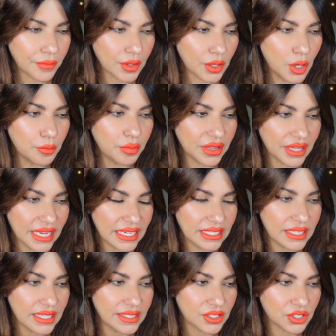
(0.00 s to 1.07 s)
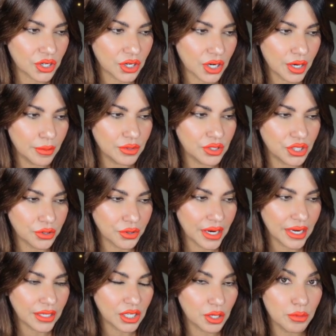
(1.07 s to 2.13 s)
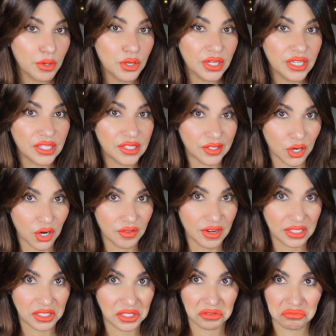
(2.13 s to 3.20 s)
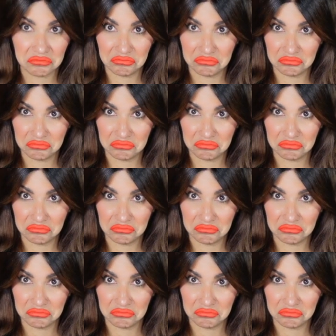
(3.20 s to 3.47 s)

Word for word: complete his term during community service.